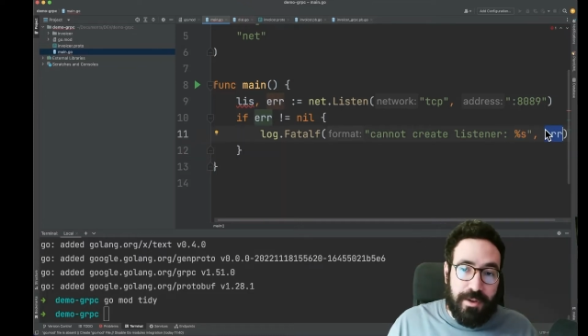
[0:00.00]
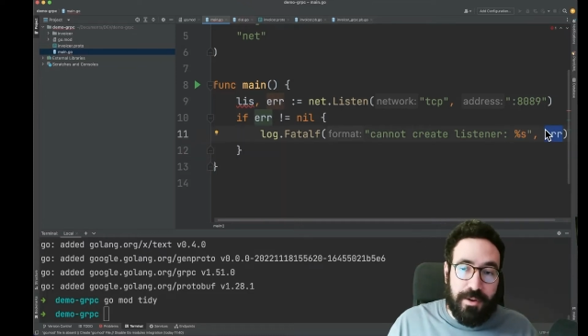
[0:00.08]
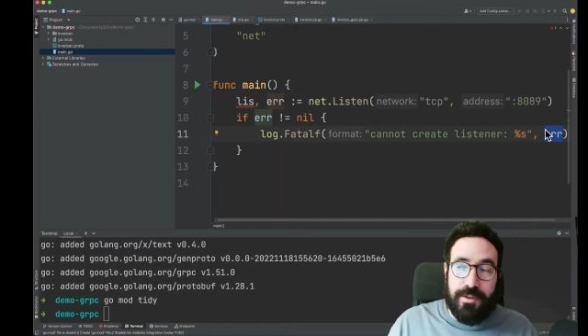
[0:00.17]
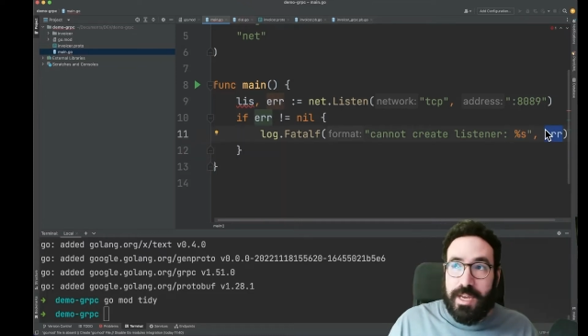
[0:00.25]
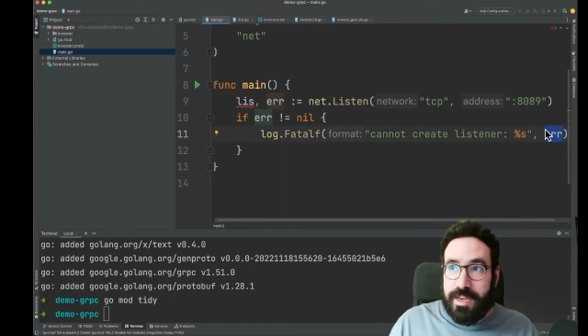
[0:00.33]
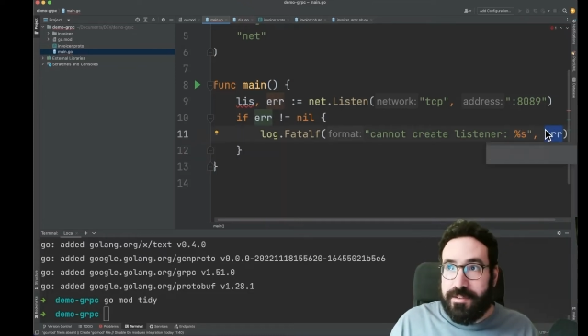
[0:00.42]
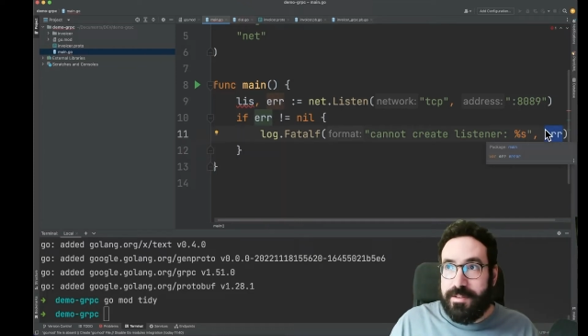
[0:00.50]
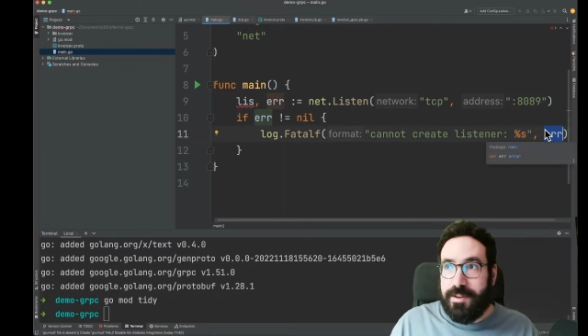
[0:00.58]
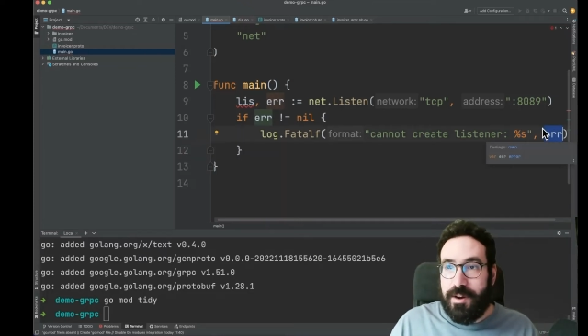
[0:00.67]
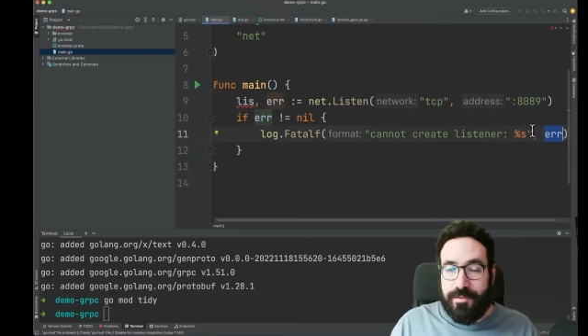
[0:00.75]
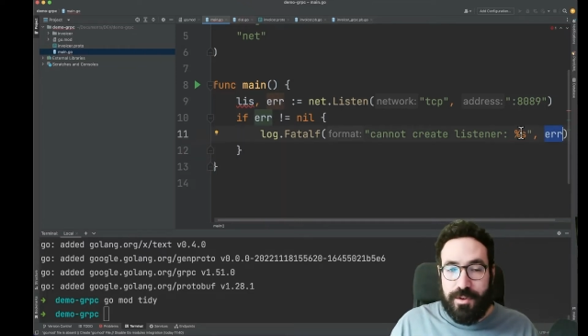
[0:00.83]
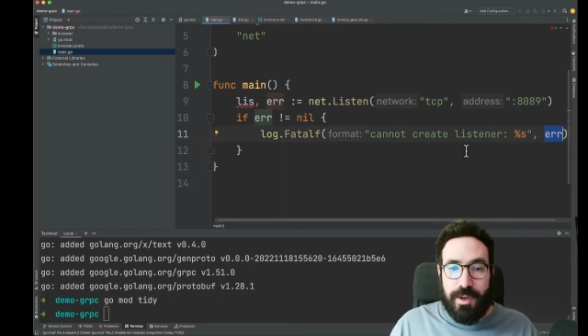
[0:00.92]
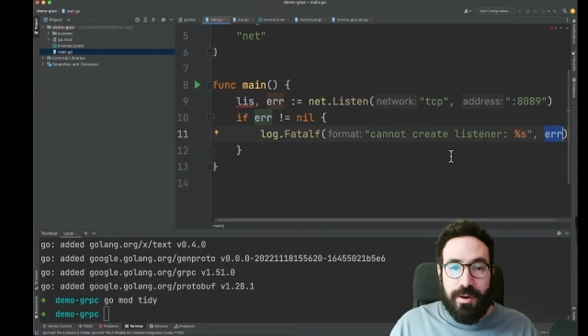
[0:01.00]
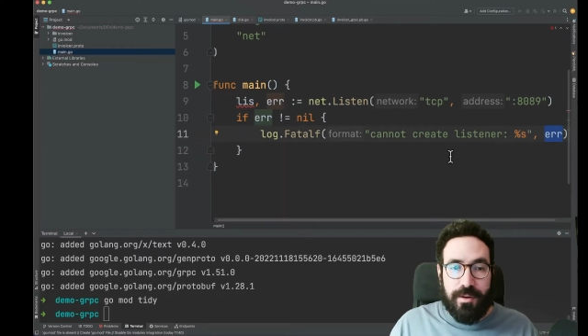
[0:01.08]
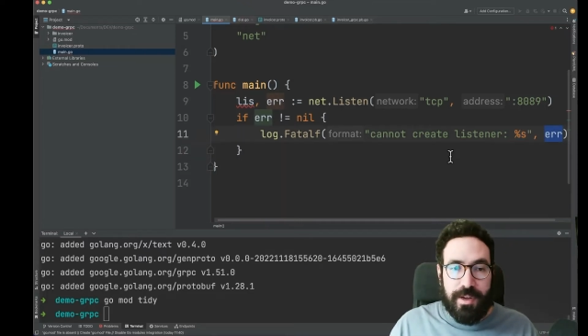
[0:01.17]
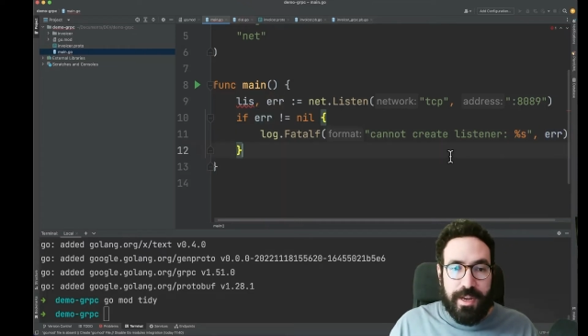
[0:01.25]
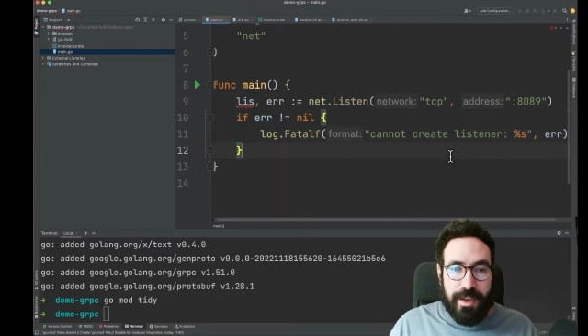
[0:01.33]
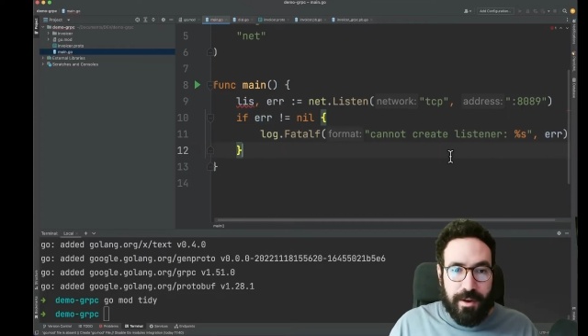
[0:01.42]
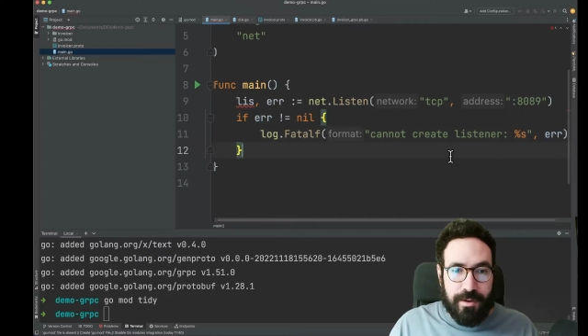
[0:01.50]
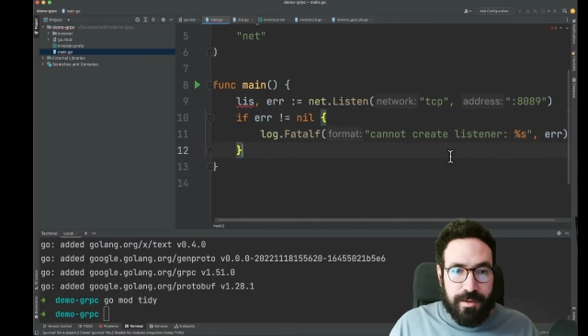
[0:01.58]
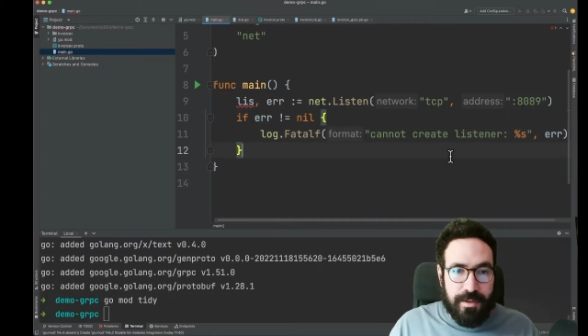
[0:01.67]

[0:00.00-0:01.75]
the text of the error that I got.